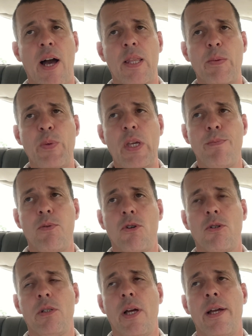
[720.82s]
other
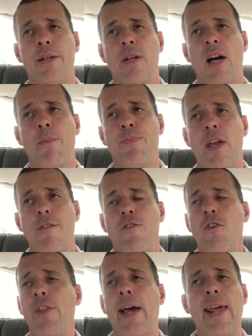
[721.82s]
people. And they
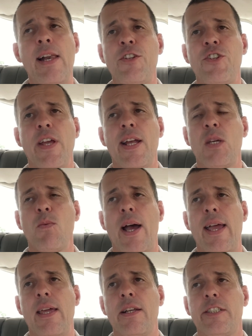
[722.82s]
feel that energy
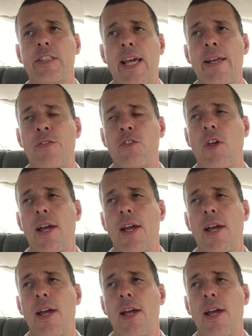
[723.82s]
anyway, in a sense.